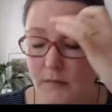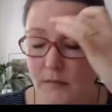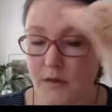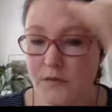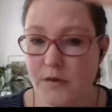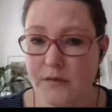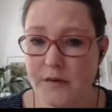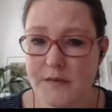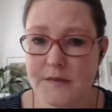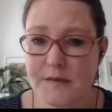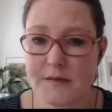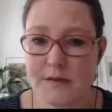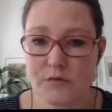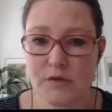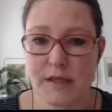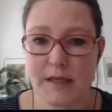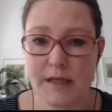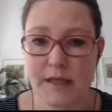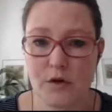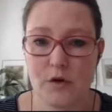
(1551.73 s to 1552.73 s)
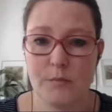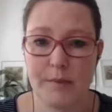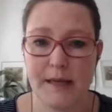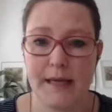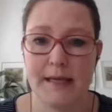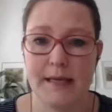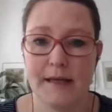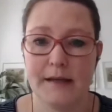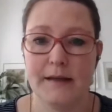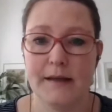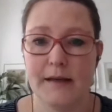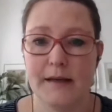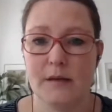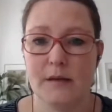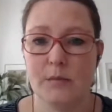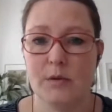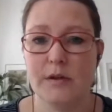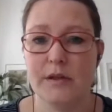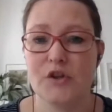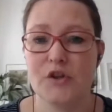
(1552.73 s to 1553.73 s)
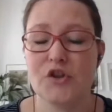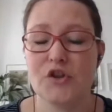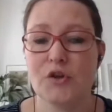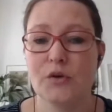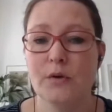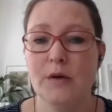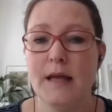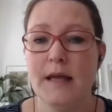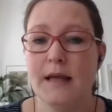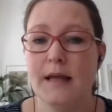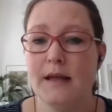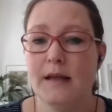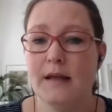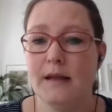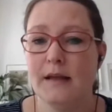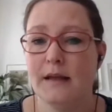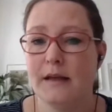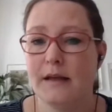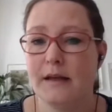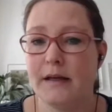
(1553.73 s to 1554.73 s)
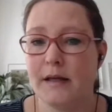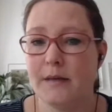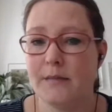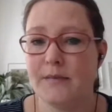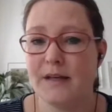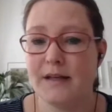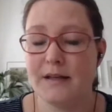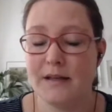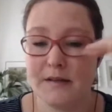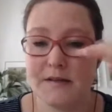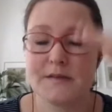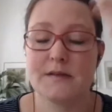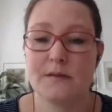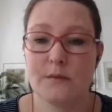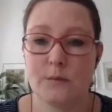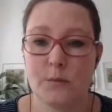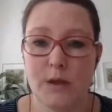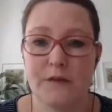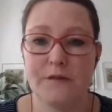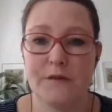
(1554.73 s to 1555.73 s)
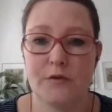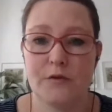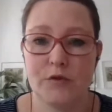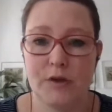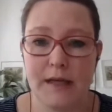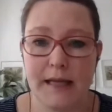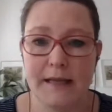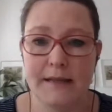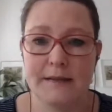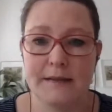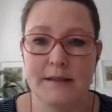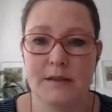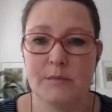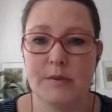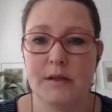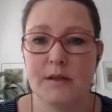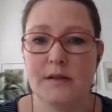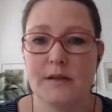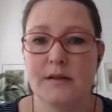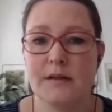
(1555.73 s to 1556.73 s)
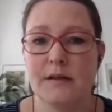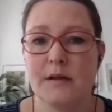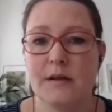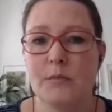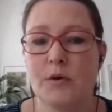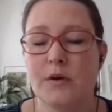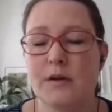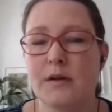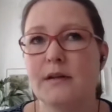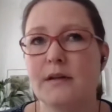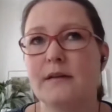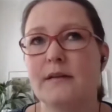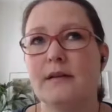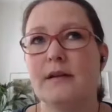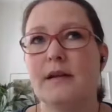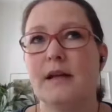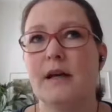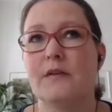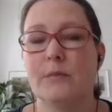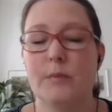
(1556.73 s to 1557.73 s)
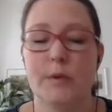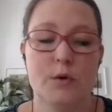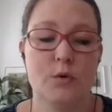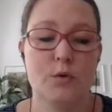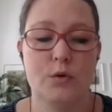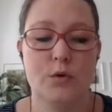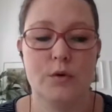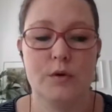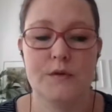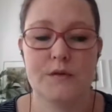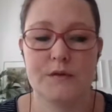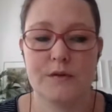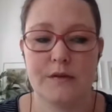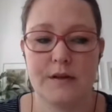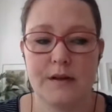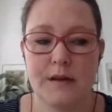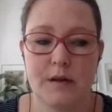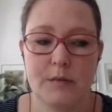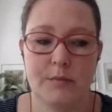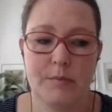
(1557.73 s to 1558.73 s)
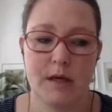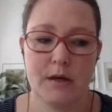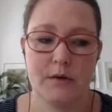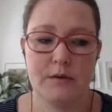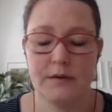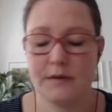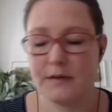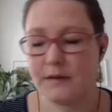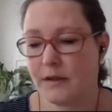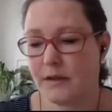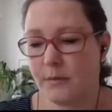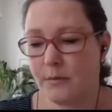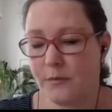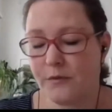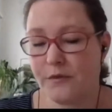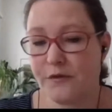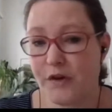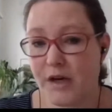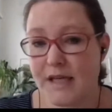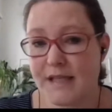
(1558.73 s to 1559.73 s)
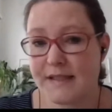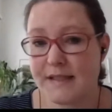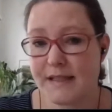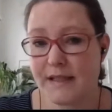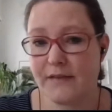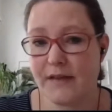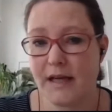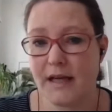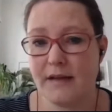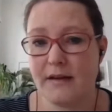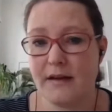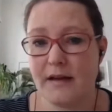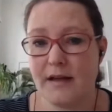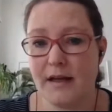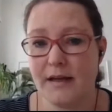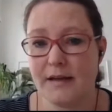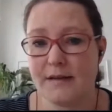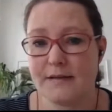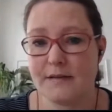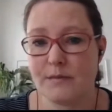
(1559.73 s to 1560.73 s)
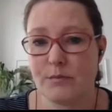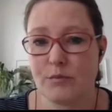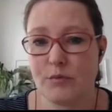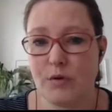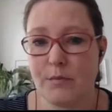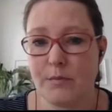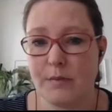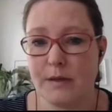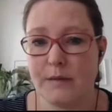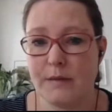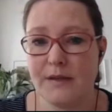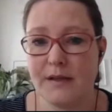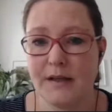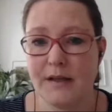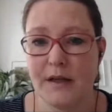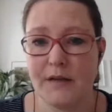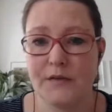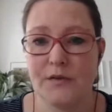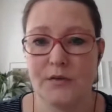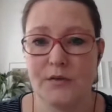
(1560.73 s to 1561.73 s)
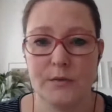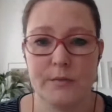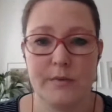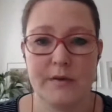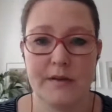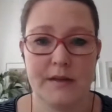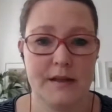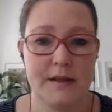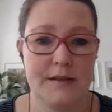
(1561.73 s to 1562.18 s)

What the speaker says: So this is a really companion animal issue that is welfare related, but on another level, we could also think about phrasing that as a problem that has to do with the